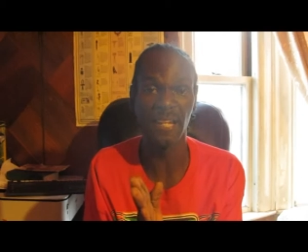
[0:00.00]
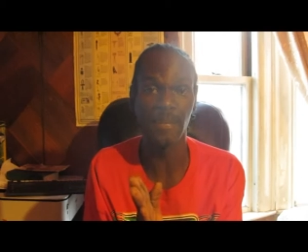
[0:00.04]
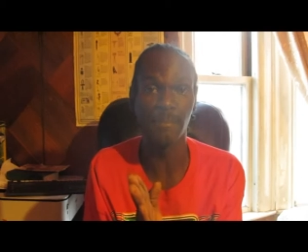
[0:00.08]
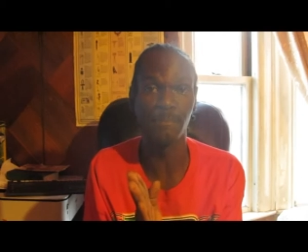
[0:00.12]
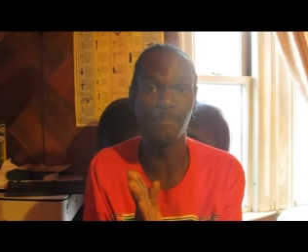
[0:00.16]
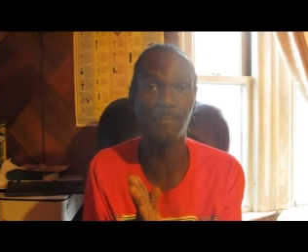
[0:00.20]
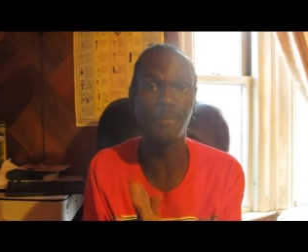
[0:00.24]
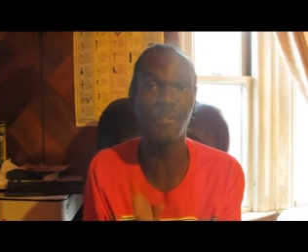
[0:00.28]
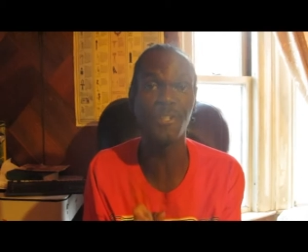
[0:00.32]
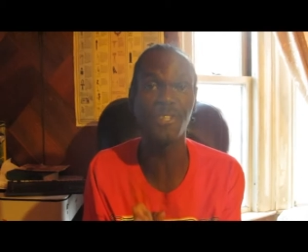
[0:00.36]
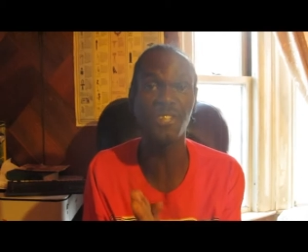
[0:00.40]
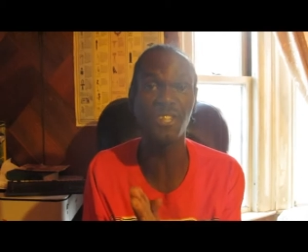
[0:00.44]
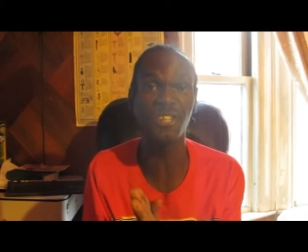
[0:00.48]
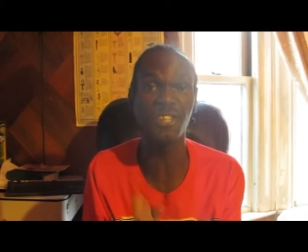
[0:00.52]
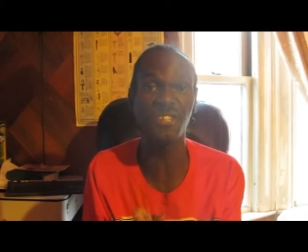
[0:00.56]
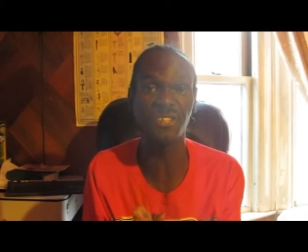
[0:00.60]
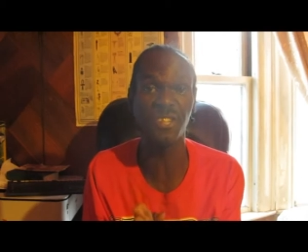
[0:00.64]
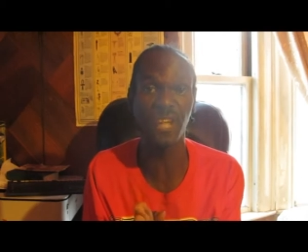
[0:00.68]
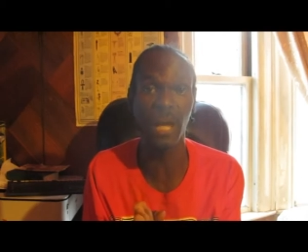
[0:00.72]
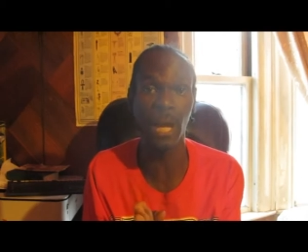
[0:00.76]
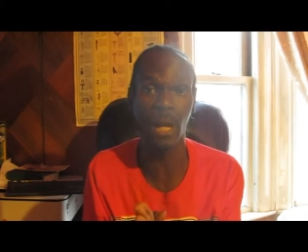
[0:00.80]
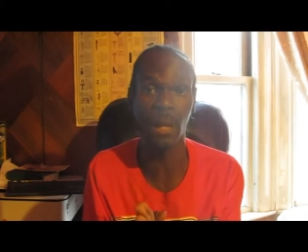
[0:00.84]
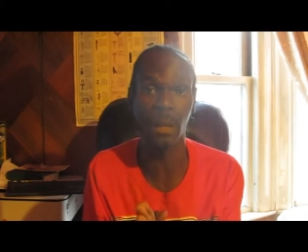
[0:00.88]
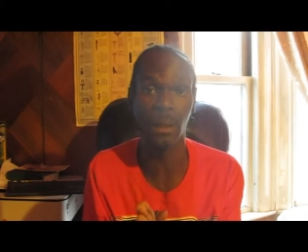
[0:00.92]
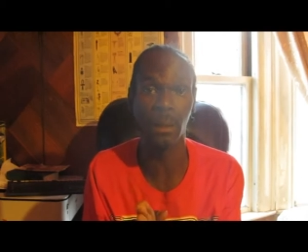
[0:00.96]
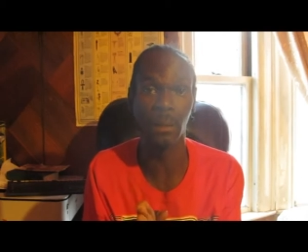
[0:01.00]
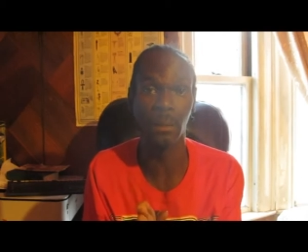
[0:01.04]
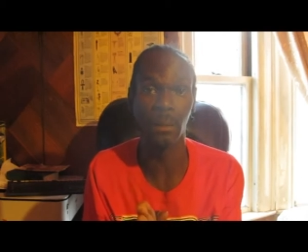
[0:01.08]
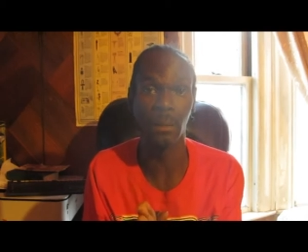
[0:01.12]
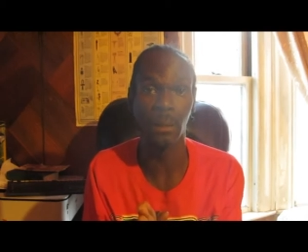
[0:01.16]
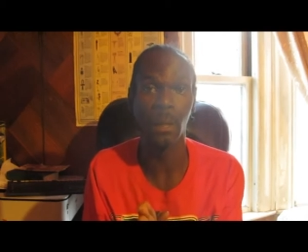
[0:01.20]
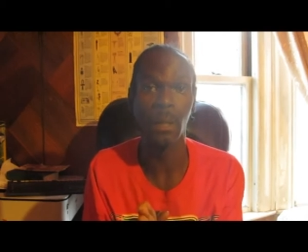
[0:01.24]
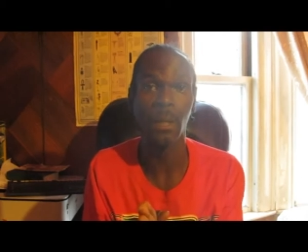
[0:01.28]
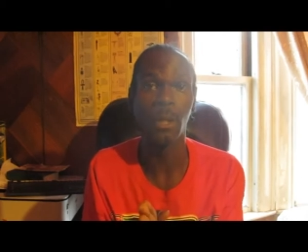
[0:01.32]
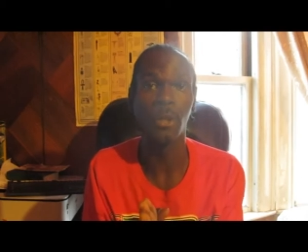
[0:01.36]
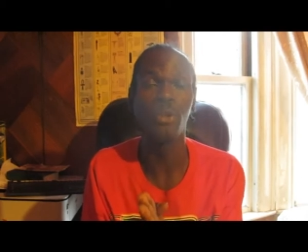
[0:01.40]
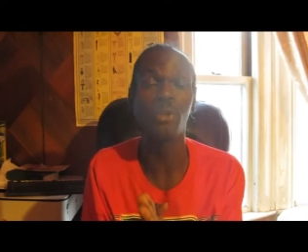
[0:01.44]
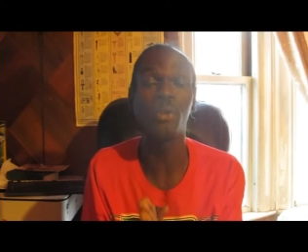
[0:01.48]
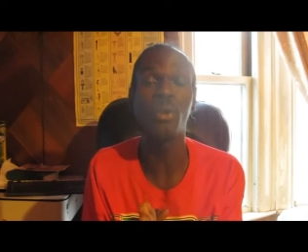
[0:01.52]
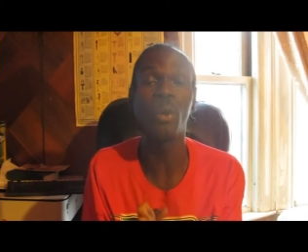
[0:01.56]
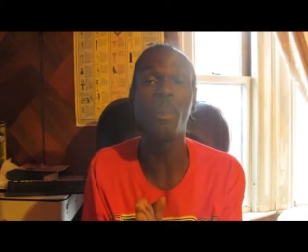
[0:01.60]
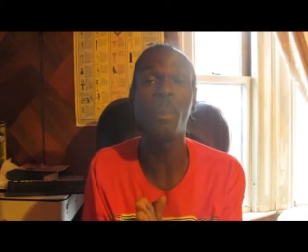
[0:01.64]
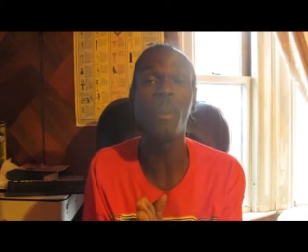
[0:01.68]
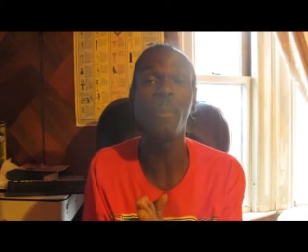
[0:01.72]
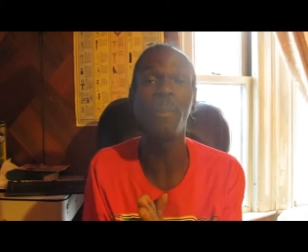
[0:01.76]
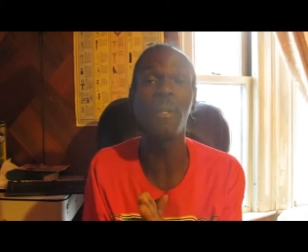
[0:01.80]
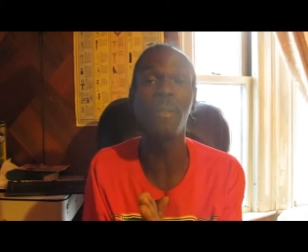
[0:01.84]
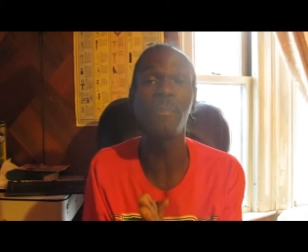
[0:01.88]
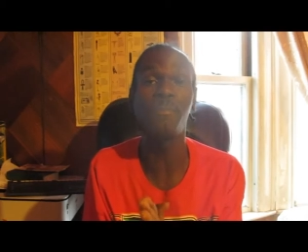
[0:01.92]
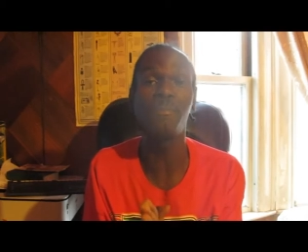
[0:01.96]
a prison cell. You could
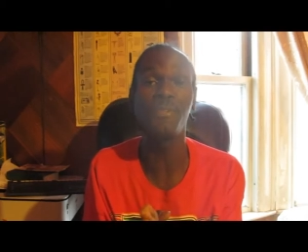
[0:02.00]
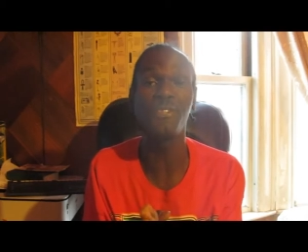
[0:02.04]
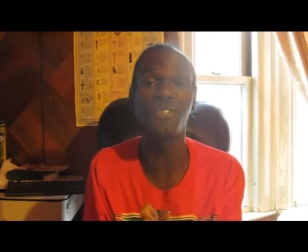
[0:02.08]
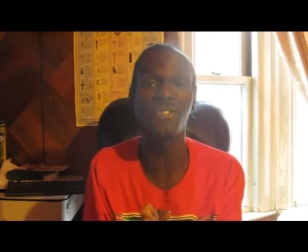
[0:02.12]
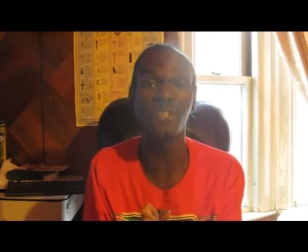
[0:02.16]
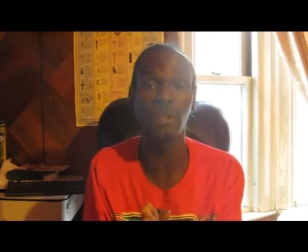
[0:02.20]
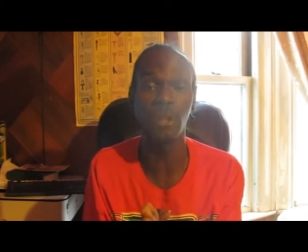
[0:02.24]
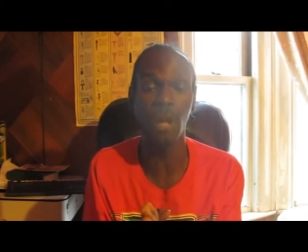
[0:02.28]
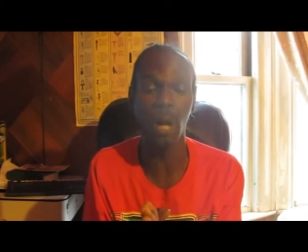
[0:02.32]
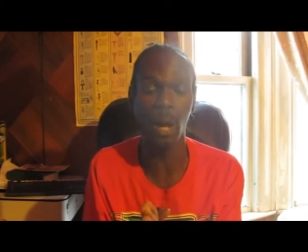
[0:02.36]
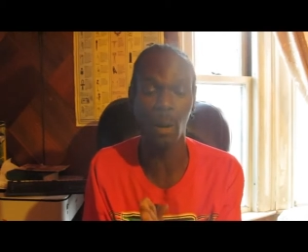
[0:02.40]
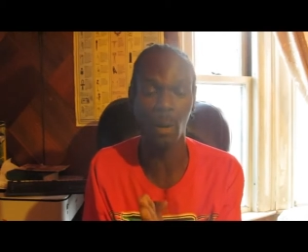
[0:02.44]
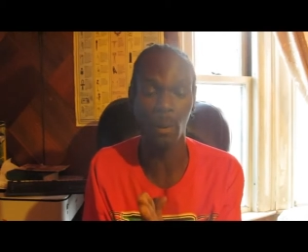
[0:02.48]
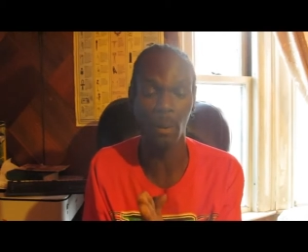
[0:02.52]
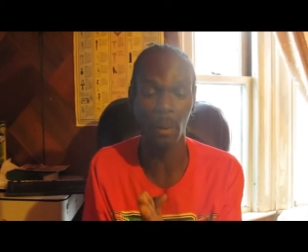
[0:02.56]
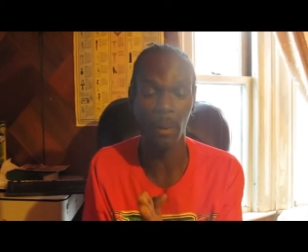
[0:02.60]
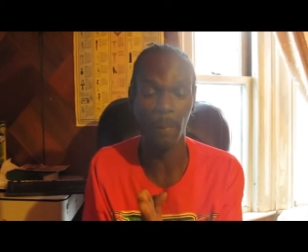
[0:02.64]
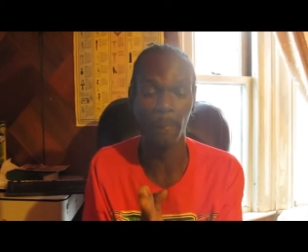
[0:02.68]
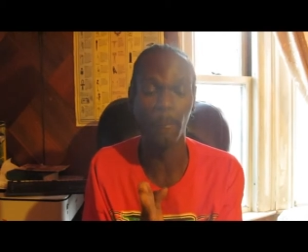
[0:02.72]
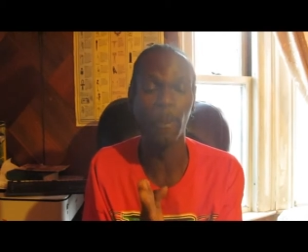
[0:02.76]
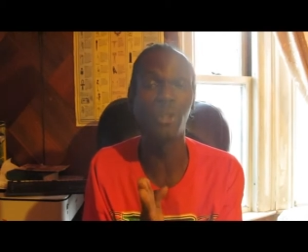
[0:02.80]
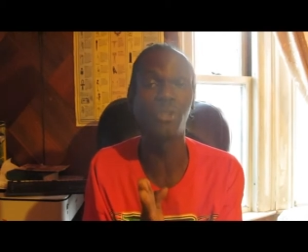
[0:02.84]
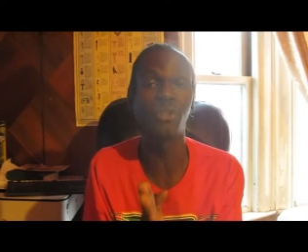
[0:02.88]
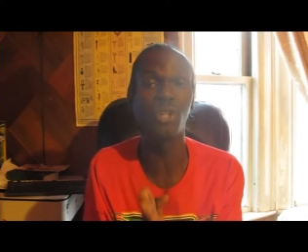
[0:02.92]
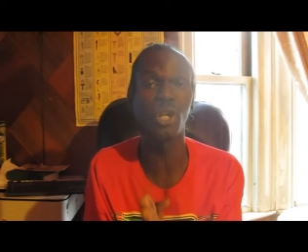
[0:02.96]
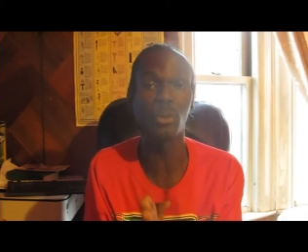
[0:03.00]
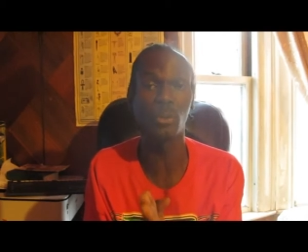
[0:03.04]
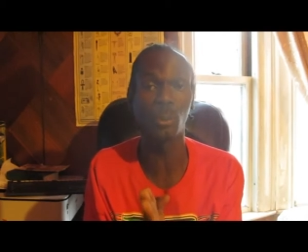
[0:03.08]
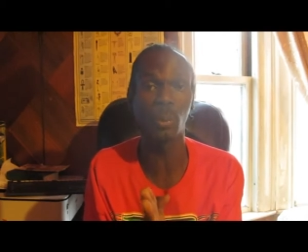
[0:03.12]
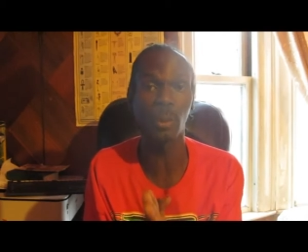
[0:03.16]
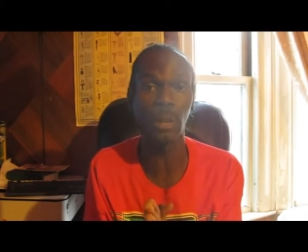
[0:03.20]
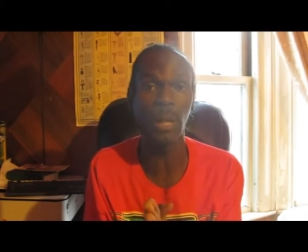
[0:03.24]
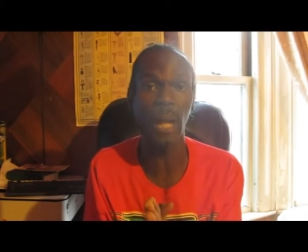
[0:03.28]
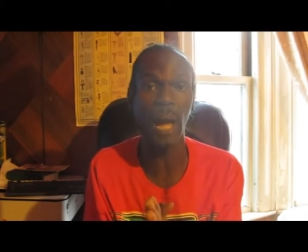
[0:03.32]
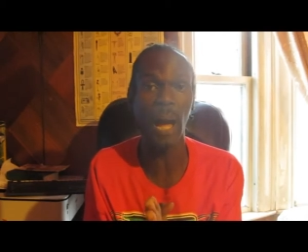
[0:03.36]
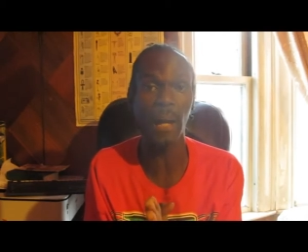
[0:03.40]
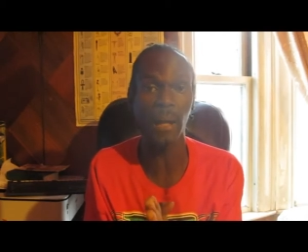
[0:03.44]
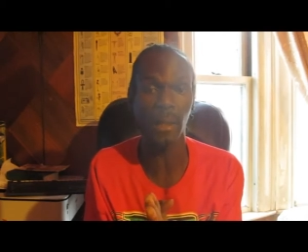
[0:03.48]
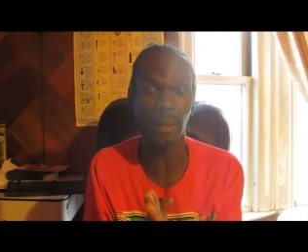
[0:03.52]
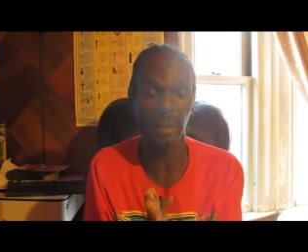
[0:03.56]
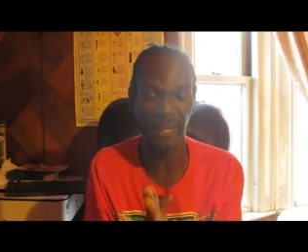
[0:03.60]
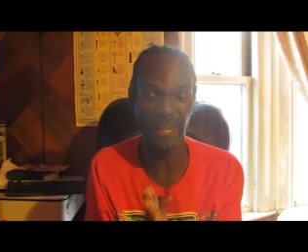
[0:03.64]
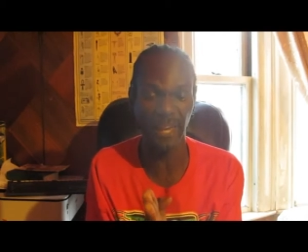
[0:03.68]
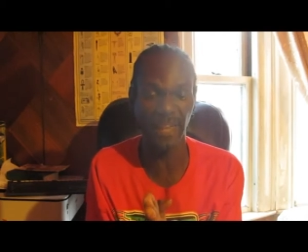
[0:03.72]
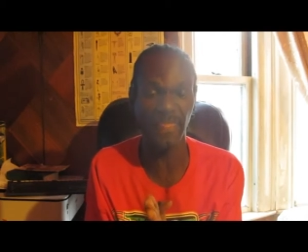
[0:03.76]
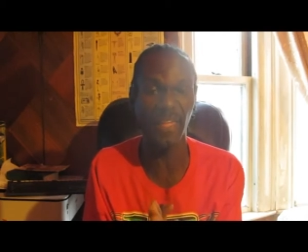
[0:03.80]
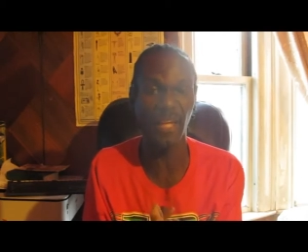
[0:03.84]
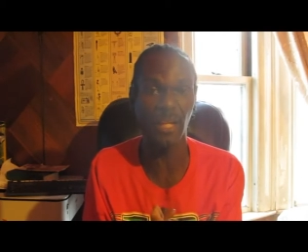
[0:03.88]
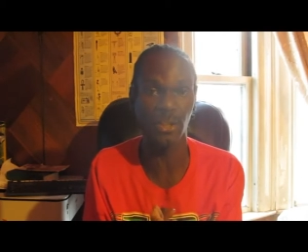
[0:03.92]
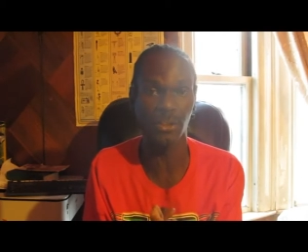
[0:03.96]
put me in prison now. But Judge Woodlock,
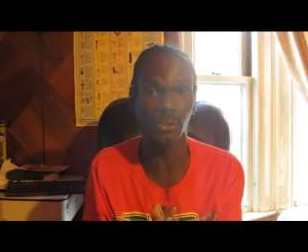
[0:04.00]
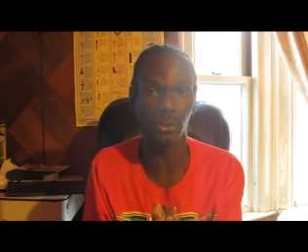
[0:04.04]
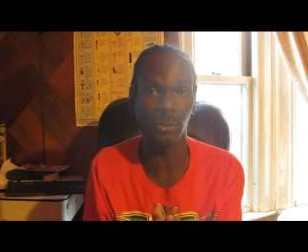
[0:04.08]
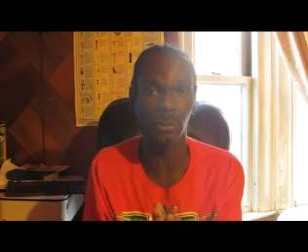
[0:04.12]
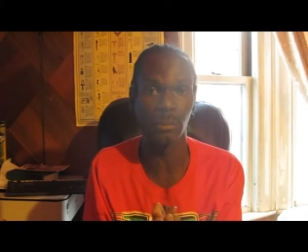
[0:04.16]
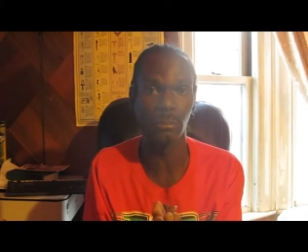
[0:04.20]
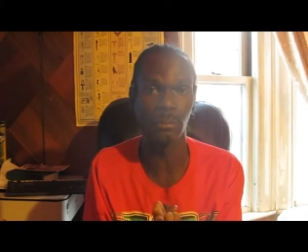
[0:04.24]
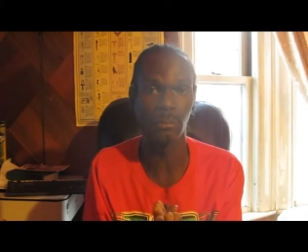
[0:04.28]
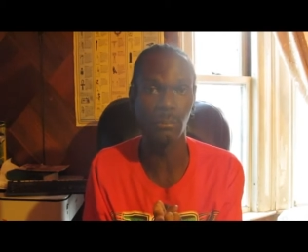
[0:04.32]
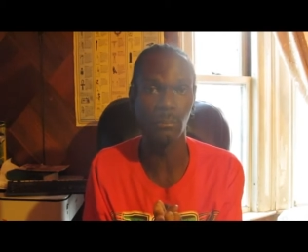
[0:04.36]
hear this.